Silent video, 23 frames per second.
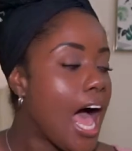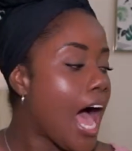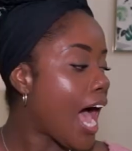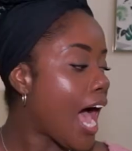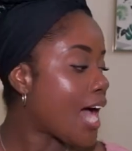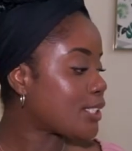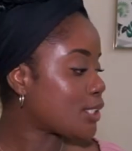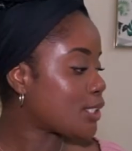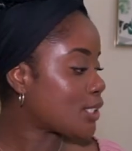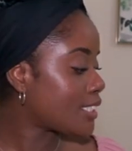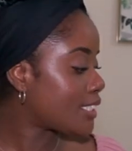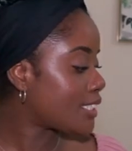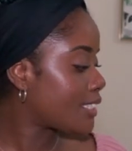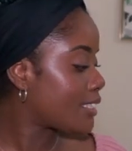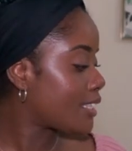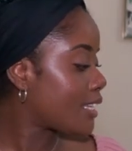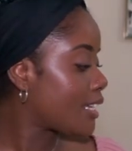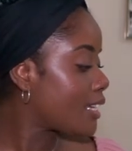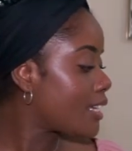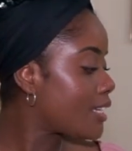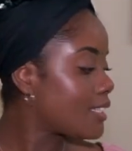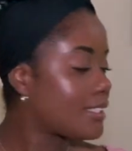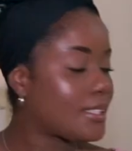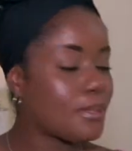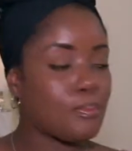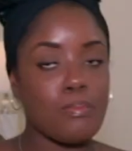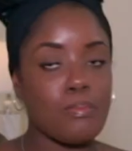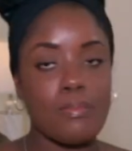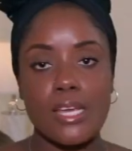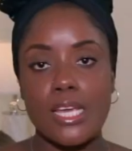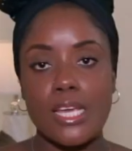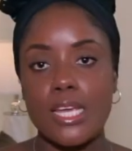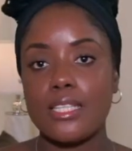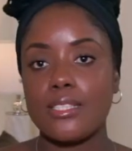I just think it
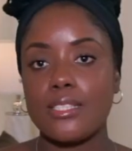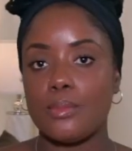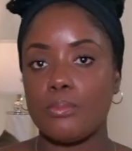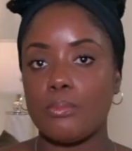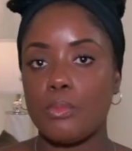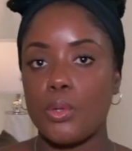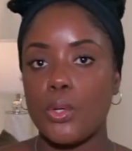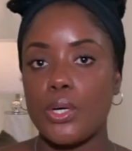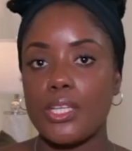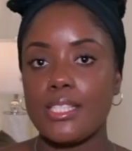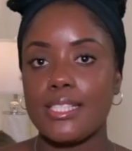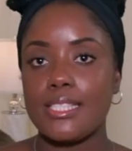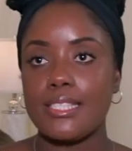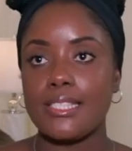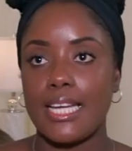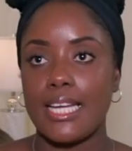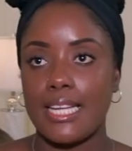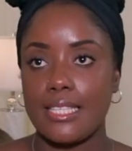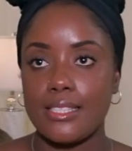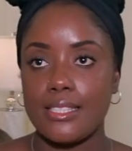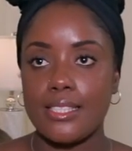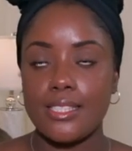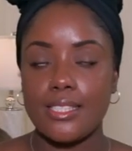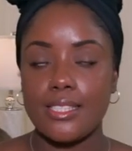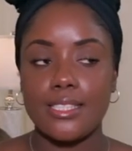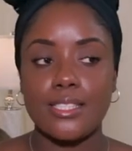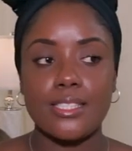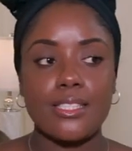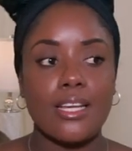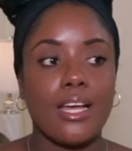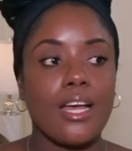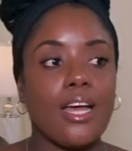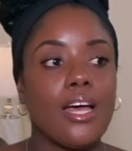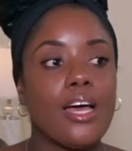makes more
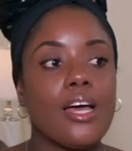sense